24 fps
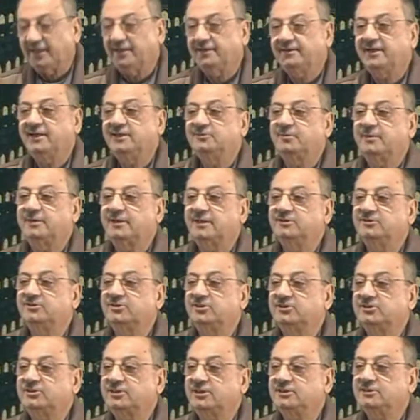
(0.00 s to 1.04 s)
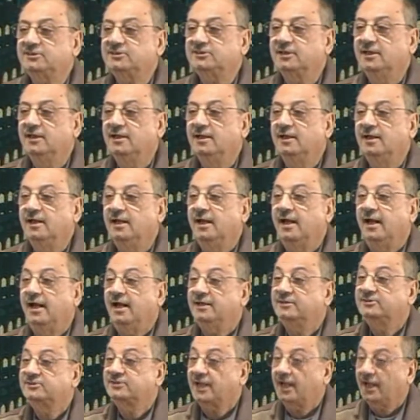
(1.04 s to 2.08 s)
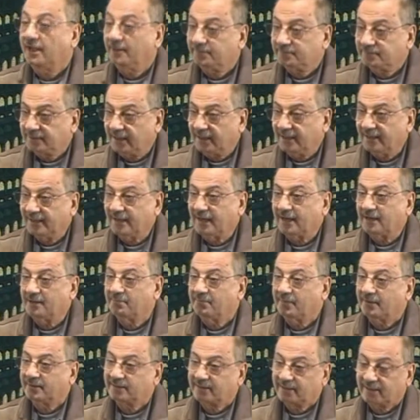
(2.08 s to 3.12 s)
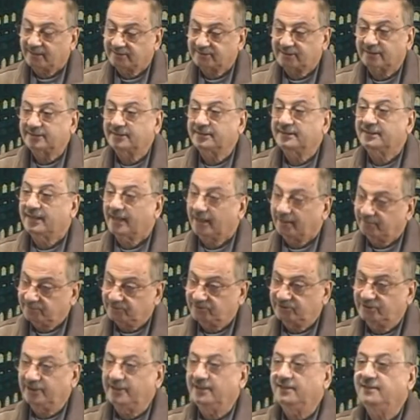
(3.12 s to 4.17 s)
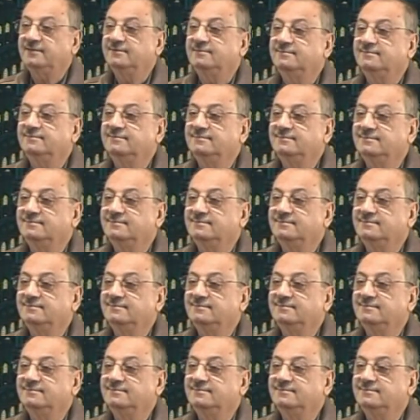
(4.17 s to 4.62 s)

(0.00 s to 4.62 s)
the sentence, brothers and sisters? Azahabta ilal madrasati amsi?